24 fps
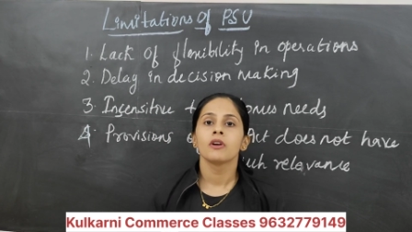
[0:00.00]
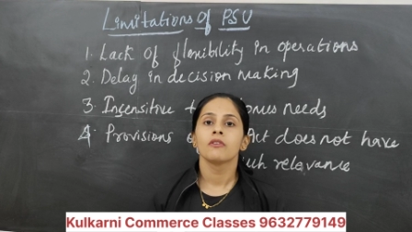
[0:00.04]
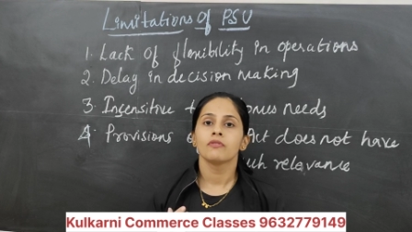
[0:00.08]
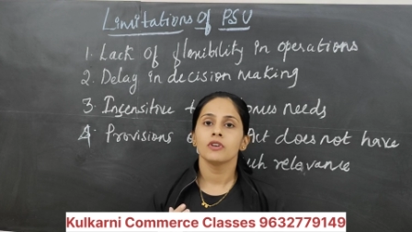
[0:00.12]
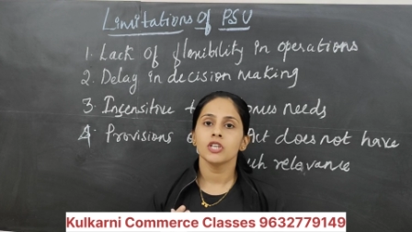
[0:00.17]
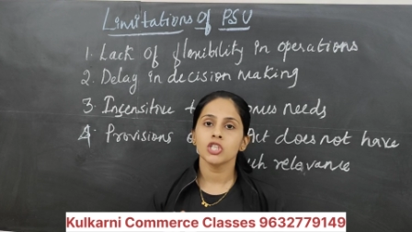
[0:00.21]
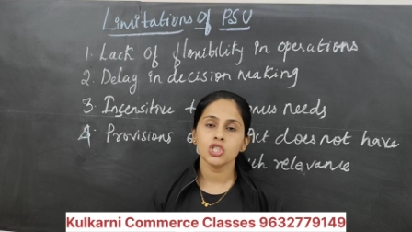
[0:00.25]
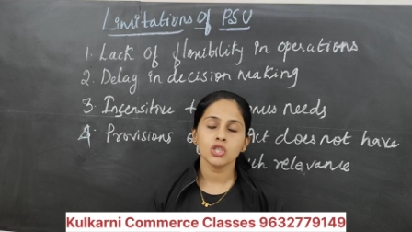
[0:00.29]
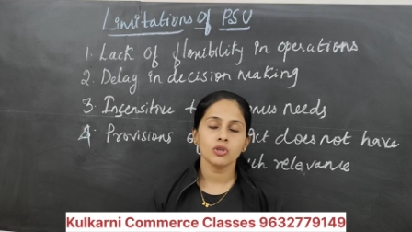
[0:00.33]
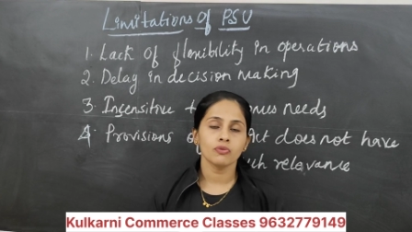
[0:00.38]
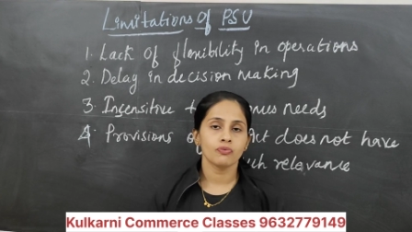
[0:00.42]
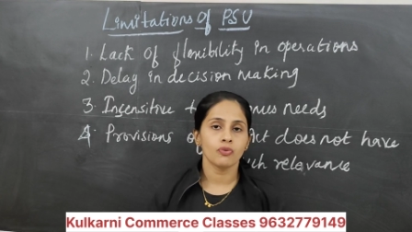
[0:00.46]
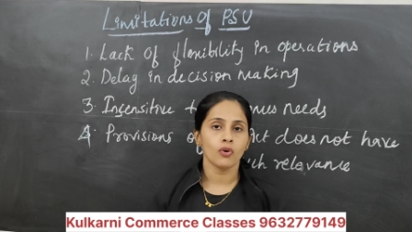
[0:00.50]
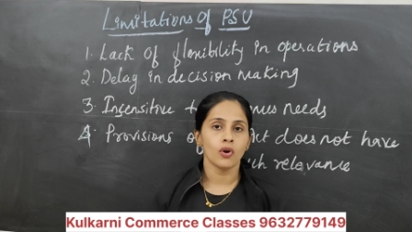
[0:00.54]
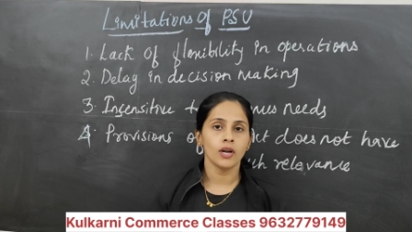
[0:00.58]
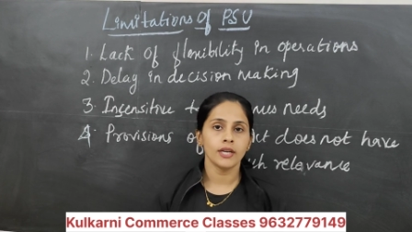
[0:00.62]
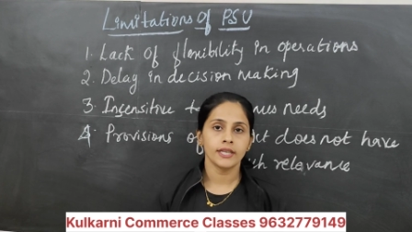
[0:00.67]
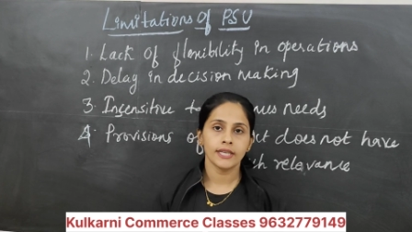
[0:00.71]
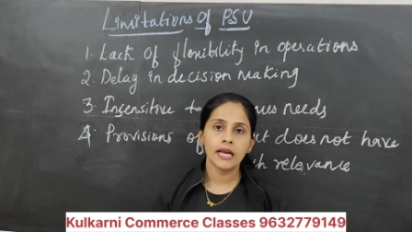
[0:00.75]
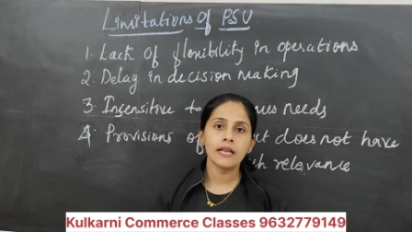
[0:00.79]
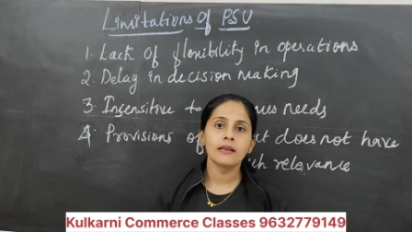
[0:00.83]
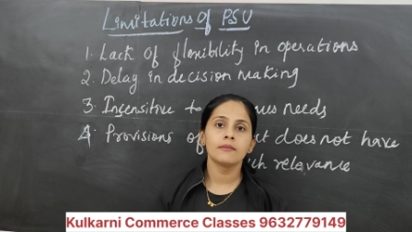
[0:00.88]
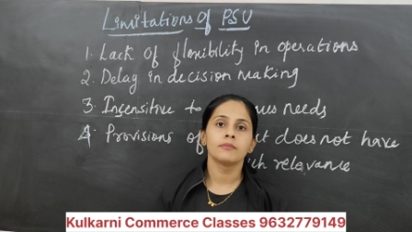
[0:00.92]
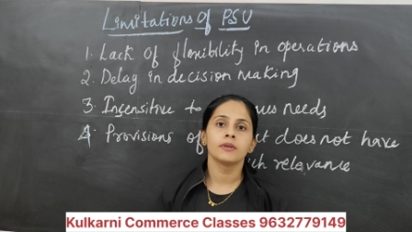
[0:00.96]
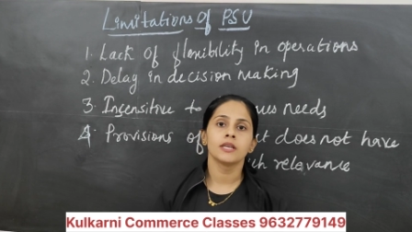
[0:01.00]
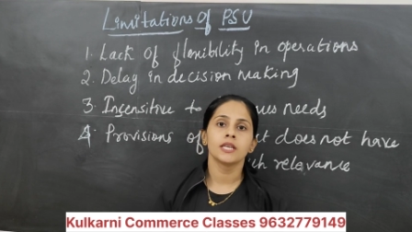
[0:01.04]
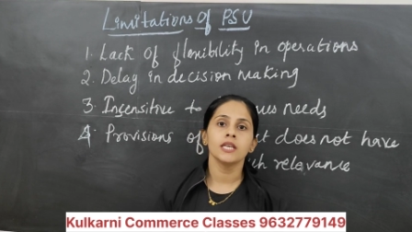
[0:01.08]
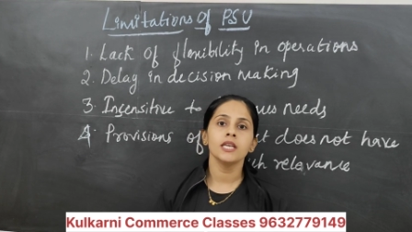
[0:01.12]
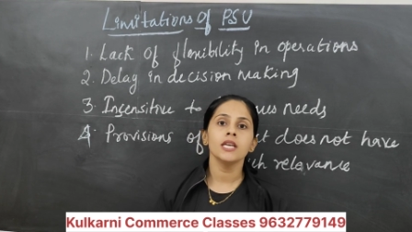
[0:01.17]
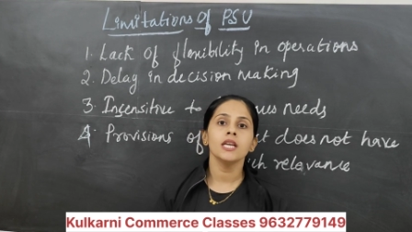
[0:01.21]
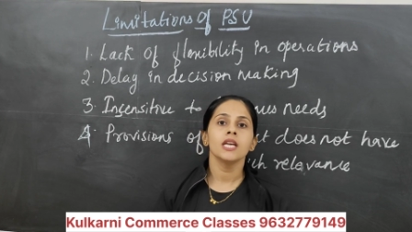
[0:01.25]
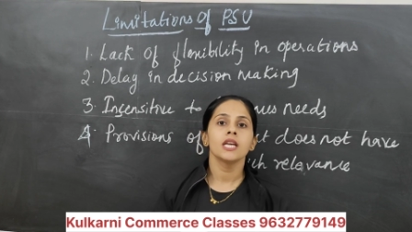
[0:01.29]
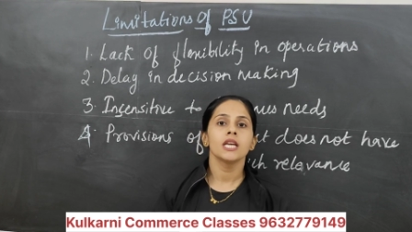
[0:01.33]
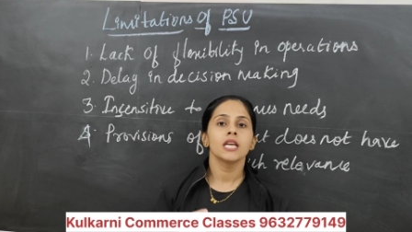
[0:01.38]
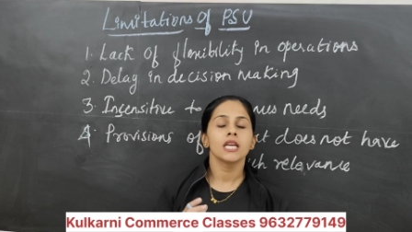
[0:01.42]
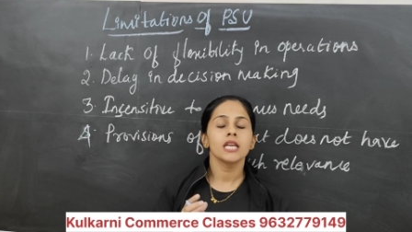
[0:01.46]
First of all, tell
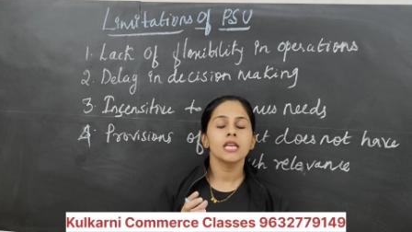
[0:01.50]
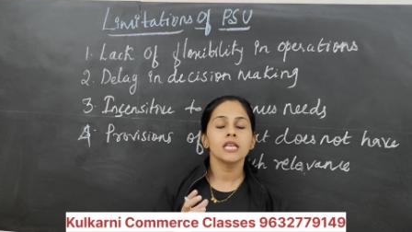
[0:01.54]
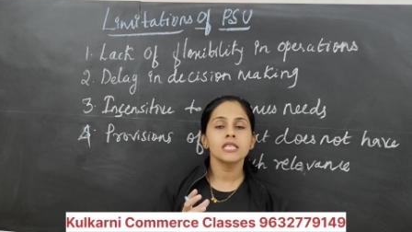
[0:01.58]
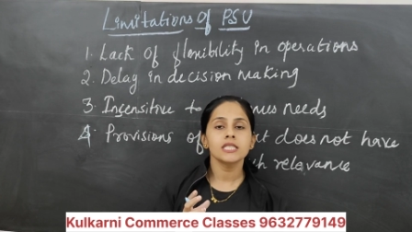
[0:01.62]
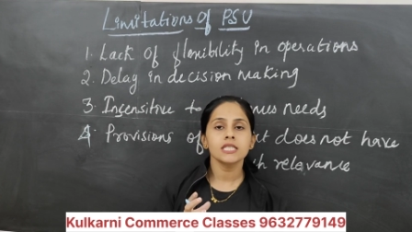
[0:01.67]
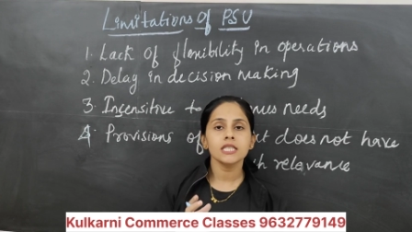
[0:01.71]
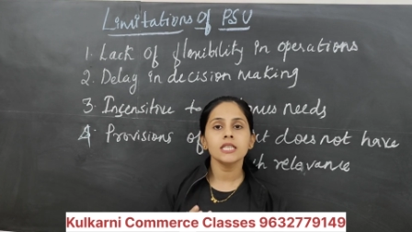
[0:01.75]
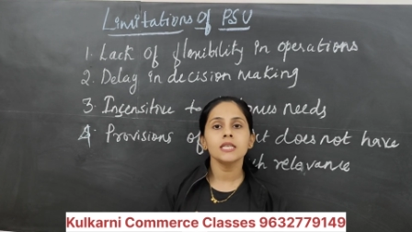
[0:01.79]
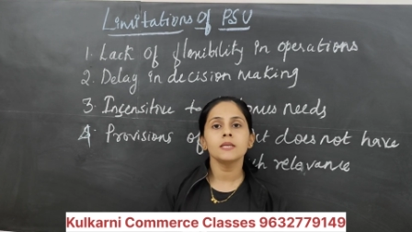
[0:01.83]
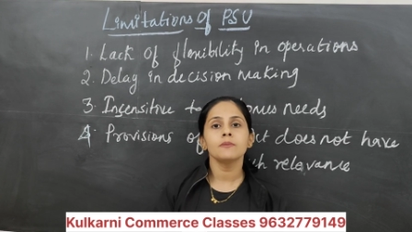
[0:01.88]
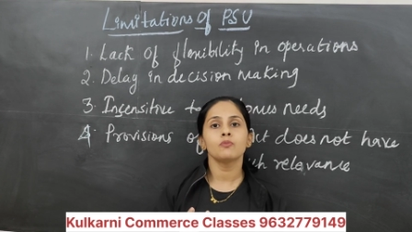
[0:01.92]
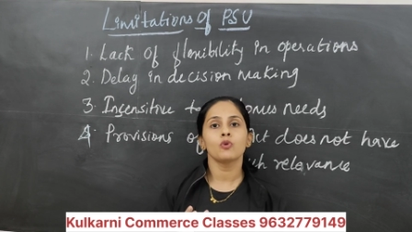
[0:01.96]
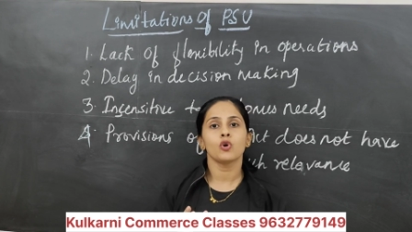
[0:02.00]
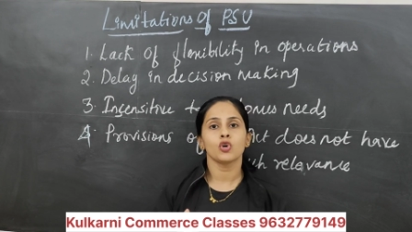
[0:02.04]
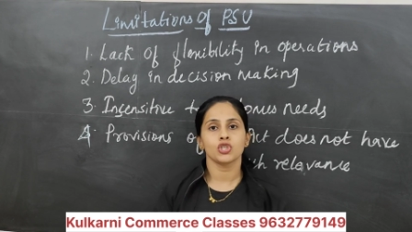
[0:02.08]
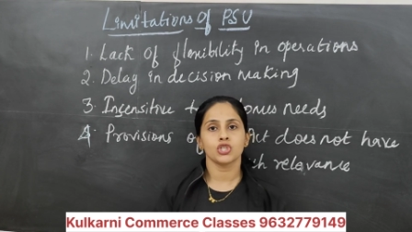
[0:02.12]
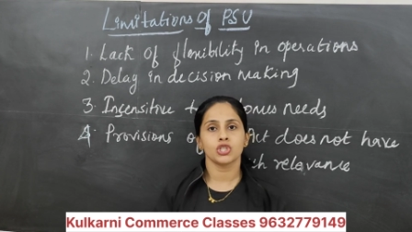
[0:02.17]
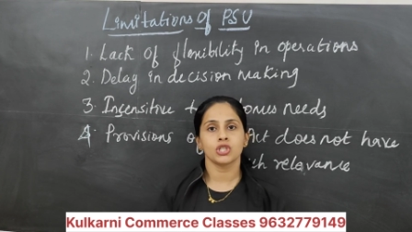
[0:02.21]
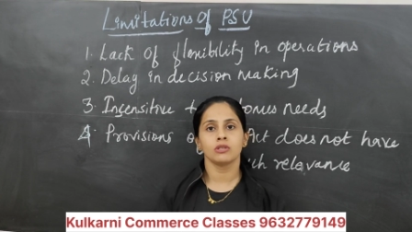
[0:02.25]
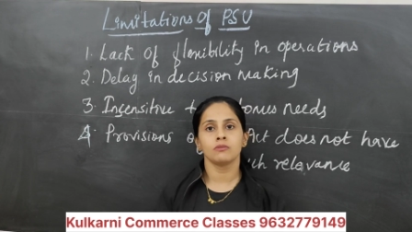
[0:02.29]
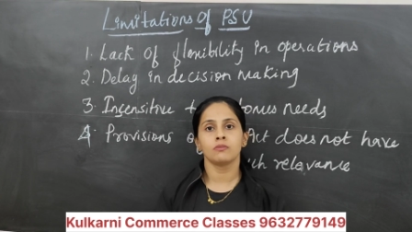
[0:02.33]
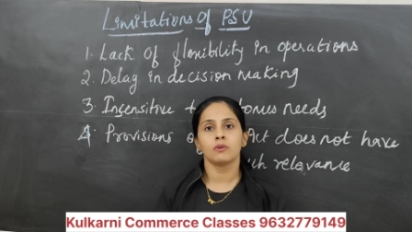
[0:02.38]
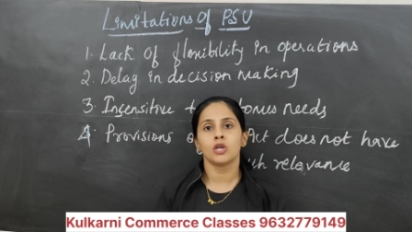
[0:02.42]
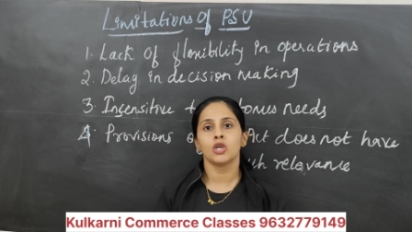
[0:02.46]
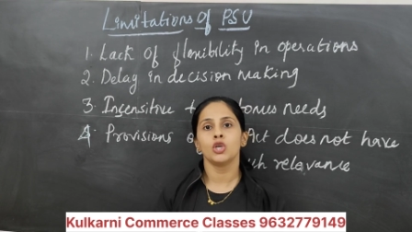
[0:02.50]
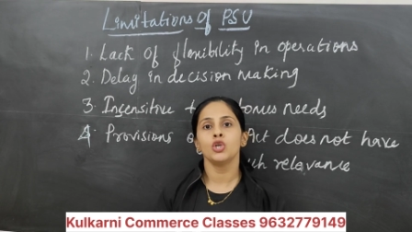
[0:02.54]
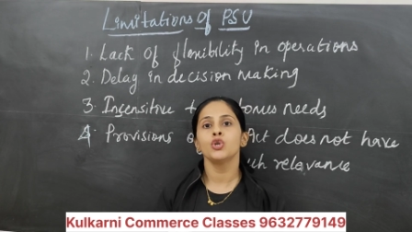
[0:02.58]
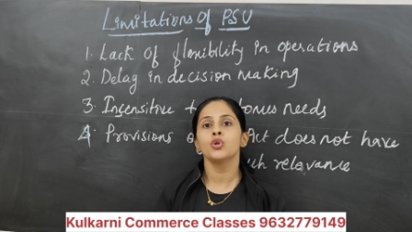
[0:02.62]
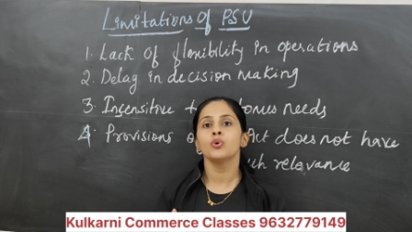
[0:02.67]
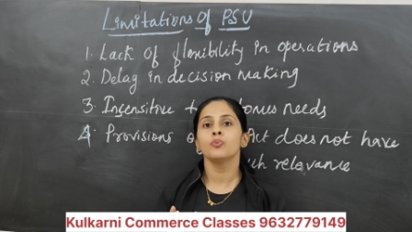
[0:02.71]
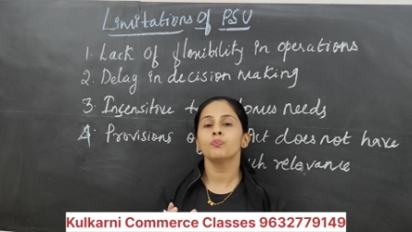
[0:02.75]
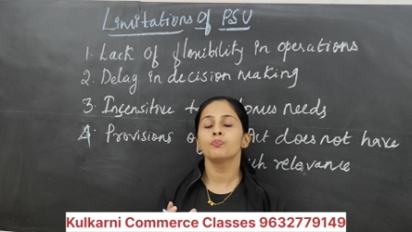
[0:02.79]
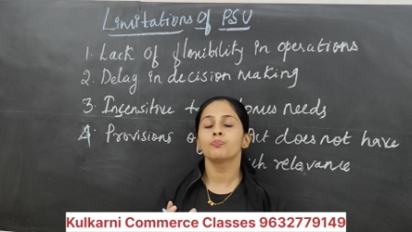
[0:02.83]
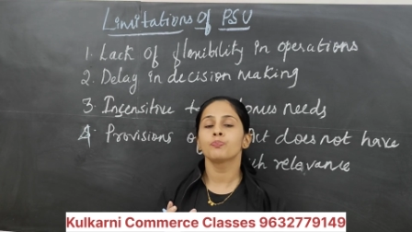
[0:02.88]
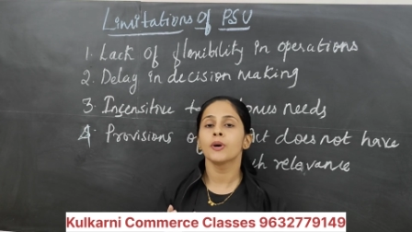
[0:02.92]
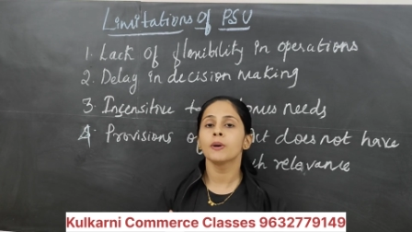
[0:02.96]
me, is it possible to